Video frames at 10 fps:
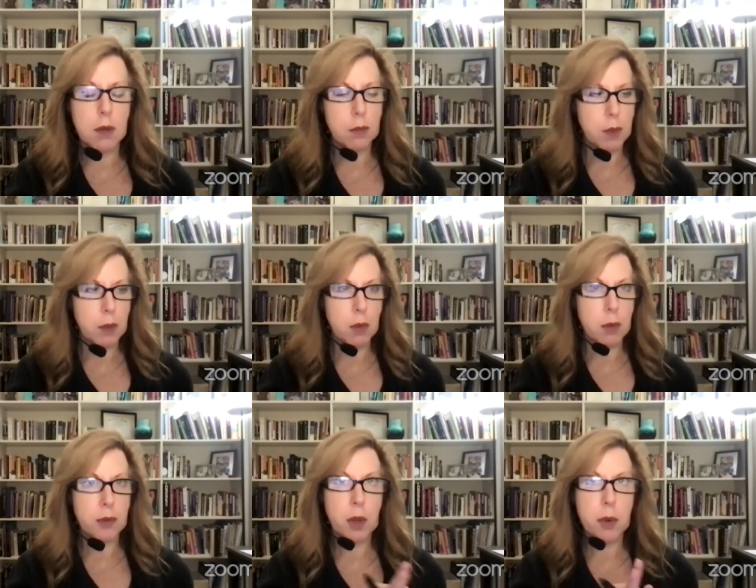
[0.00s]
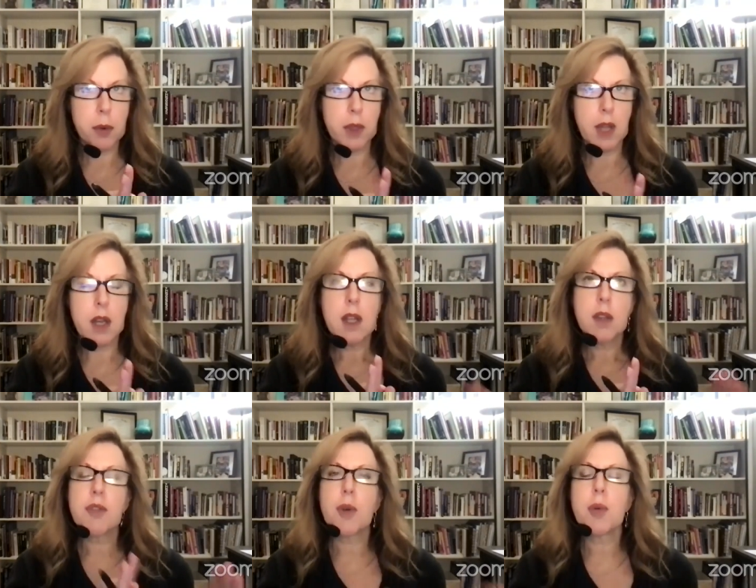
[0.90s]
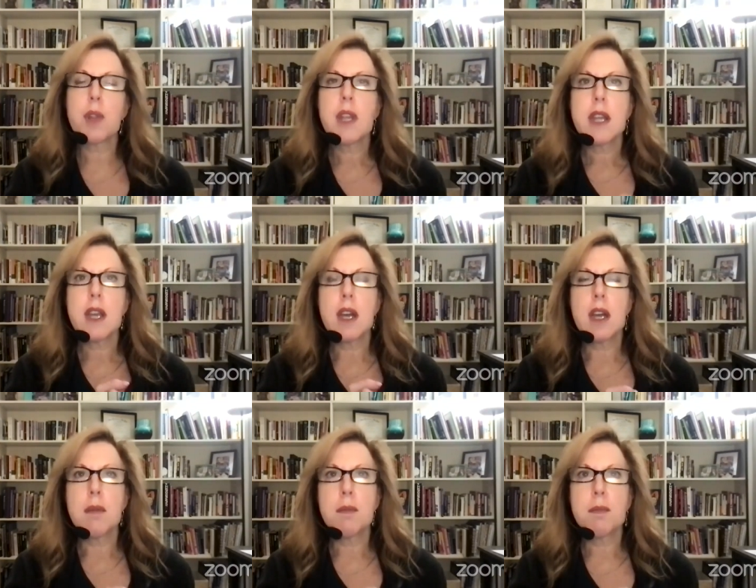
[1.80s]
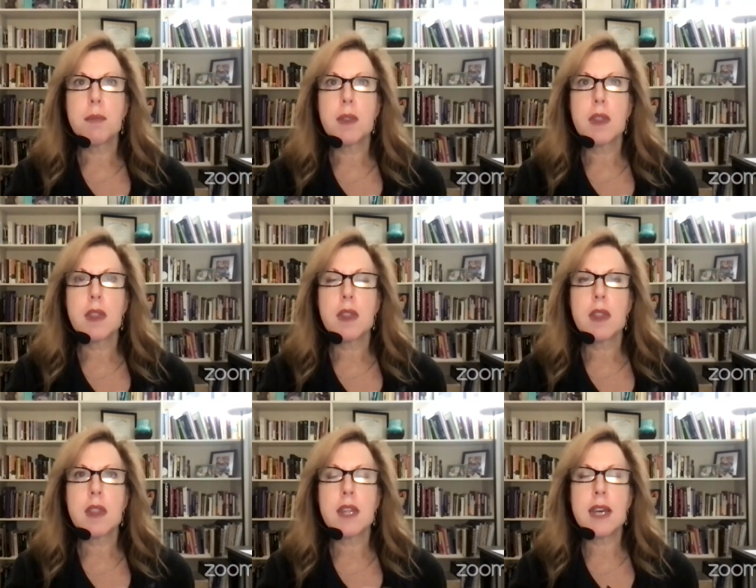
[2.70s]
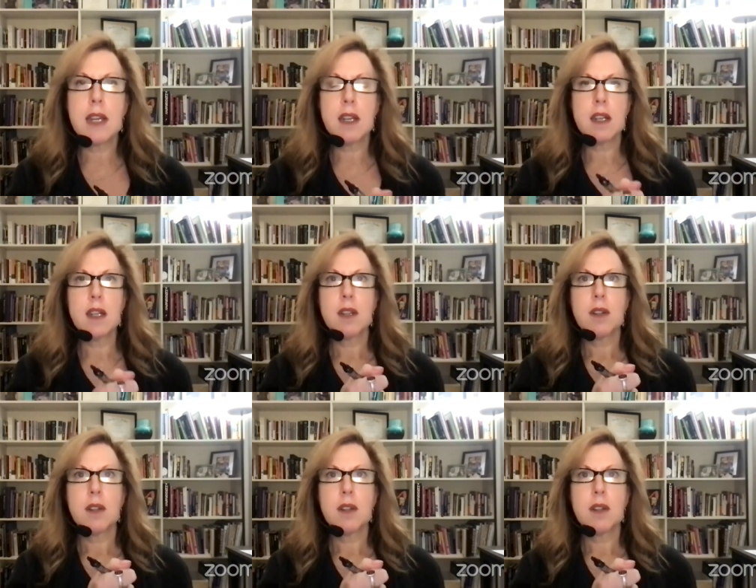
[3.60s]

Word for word: uh wait where was i going with that so um that